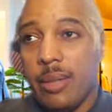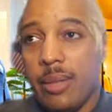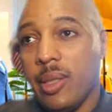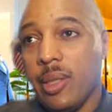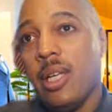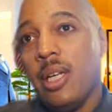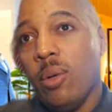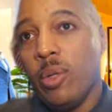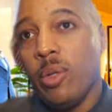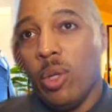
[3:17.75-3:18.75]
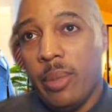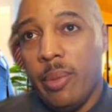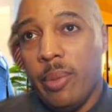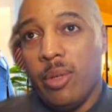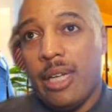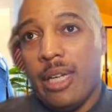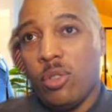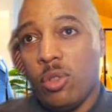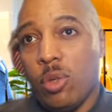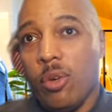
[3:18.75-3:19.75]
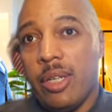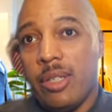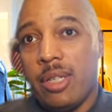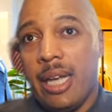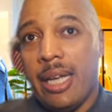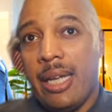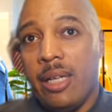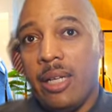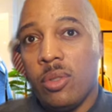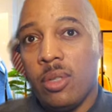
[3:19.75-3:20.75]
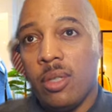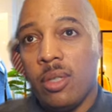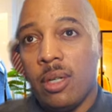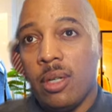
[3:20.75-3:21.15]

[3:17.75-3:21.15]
But when you look at Bill Gates' story, it's like, hey, he was a,